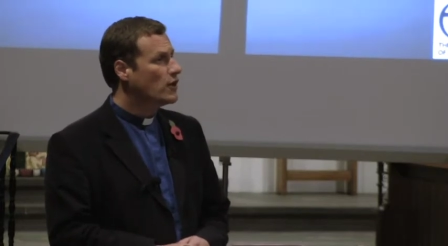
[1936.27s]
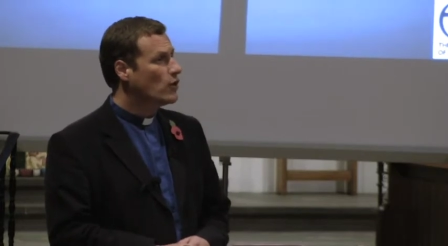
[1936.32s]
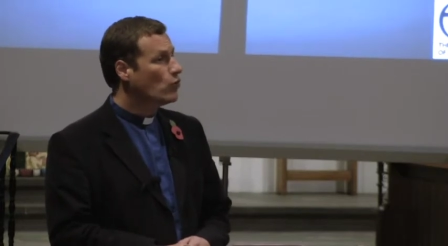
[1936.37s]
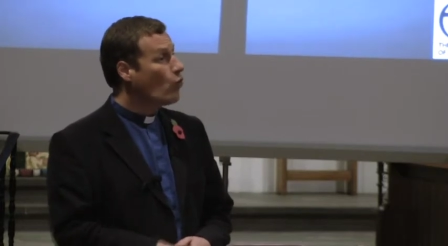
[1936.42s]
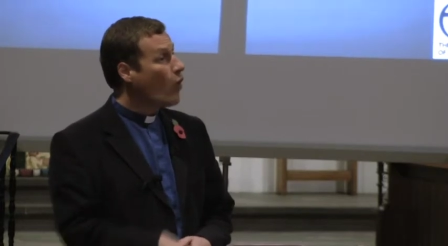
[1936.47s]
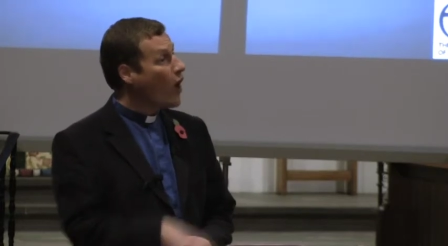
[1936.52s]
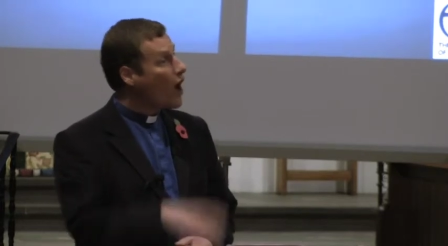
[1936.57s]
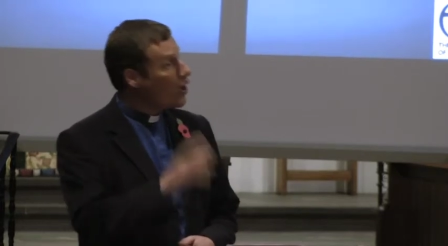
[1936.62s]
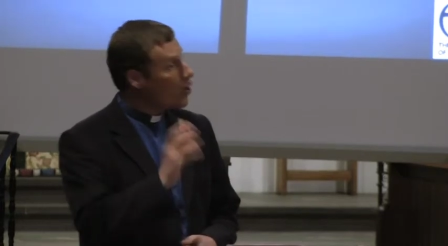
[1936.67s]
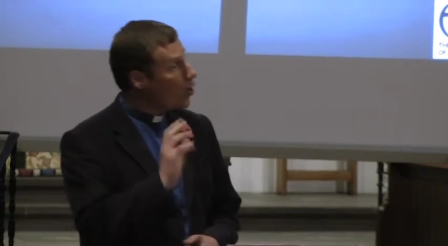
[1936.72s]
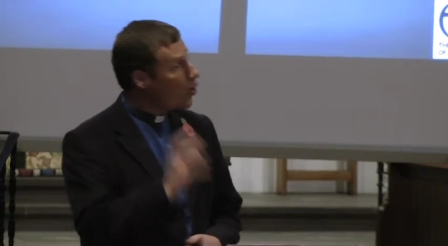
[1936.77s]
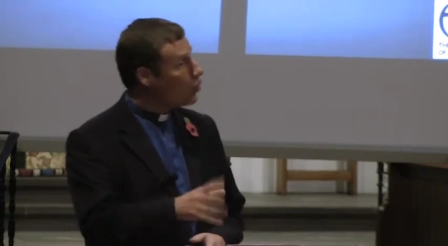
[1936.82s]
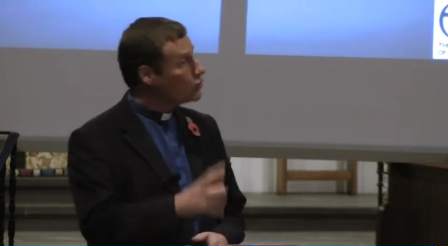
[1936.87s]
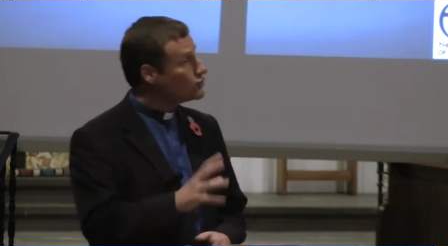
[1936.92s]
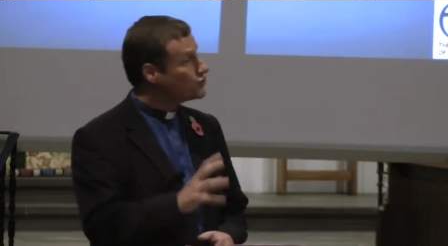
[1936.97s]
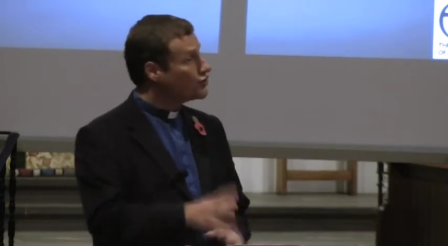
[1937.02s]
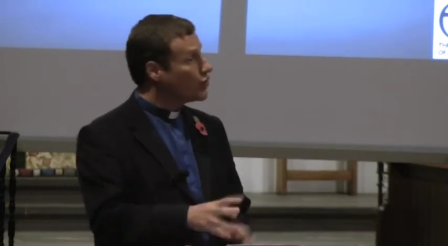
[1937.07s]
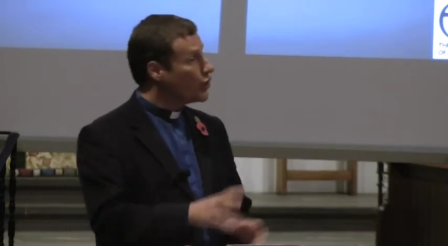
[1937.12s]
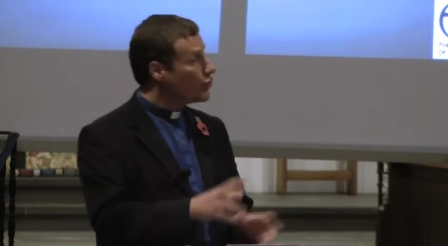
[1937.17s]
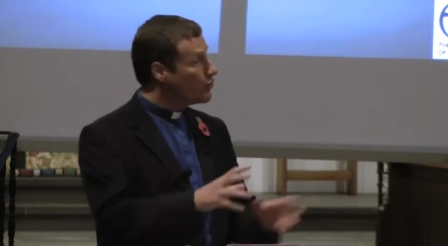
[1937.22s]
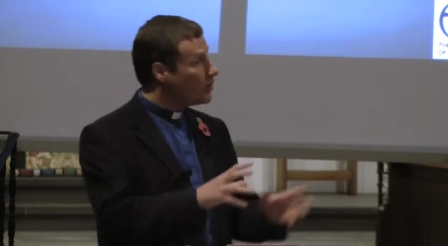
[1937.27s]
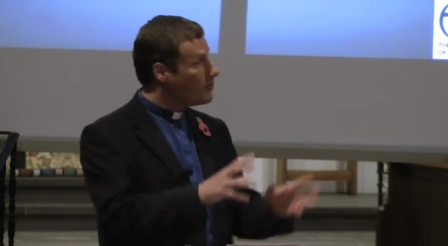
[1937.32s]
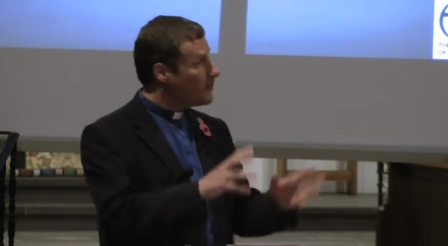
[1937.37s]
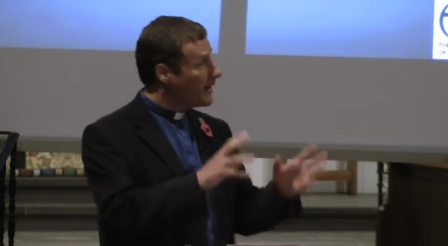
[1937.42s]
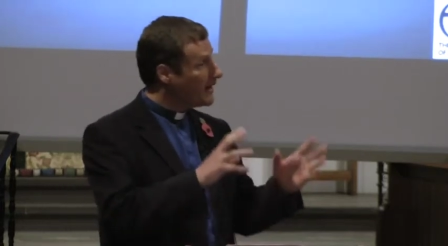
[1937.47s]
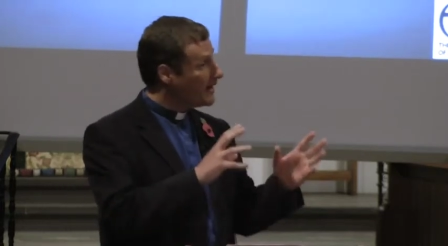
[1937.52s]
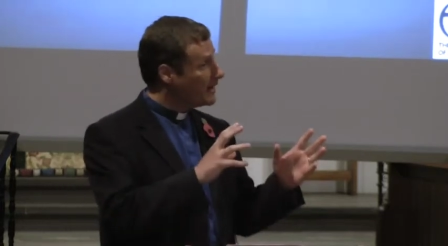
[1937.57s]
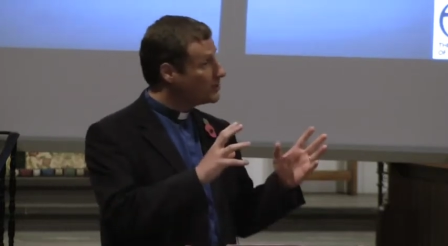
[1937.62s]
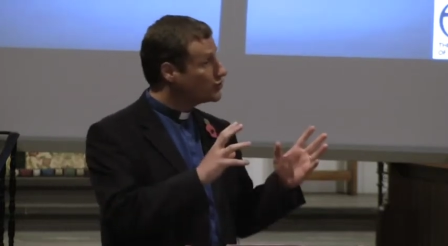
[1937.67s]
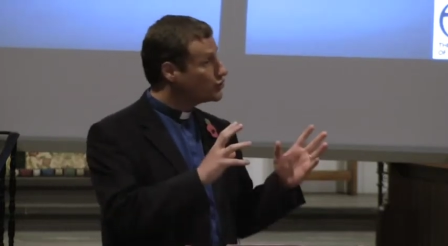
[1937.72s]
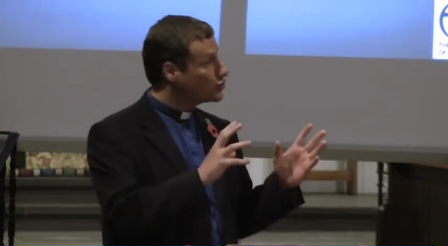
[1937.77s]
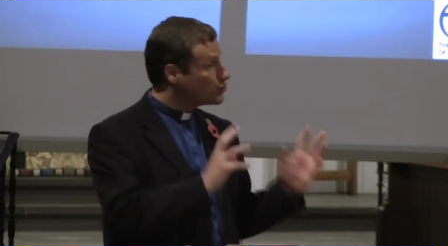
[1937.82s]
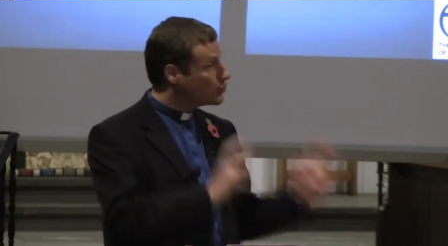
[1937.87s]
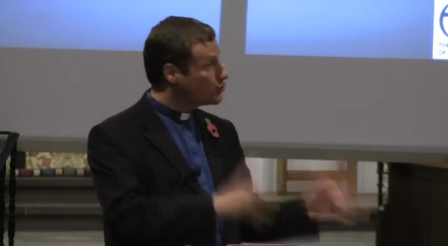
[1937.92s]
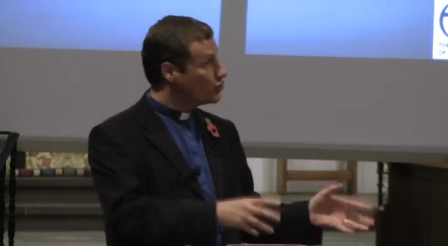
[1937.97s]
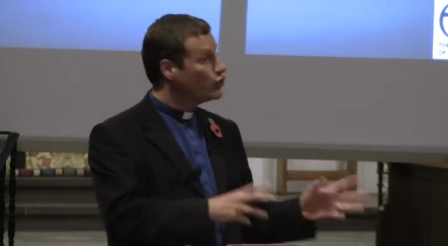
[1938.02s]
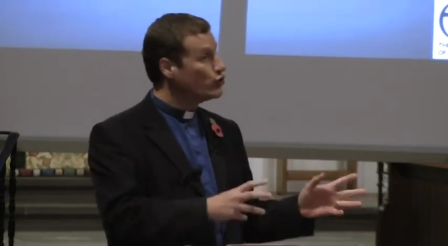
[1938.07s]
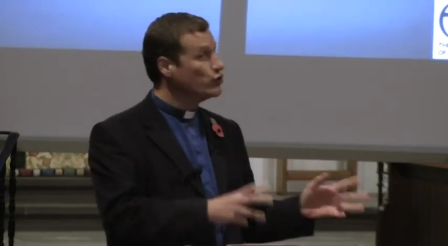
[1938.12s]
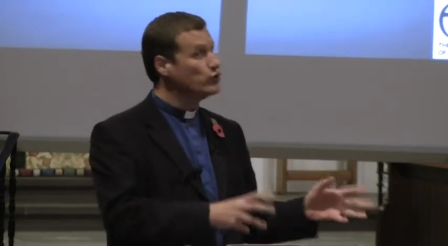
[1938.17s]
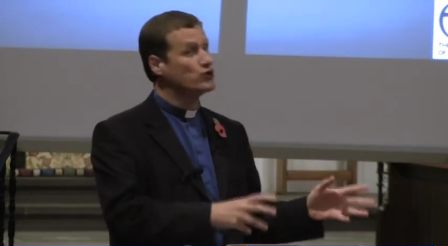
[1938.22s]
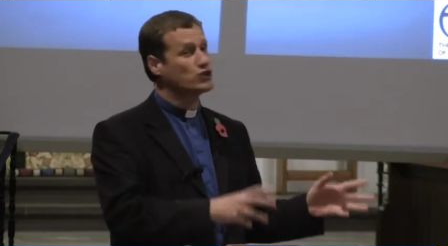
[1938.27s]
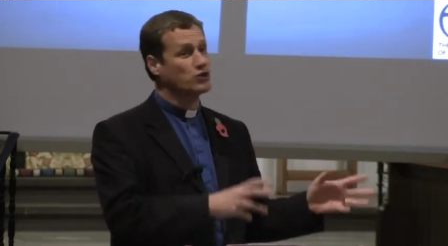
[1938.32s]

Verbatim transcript: while also remaining true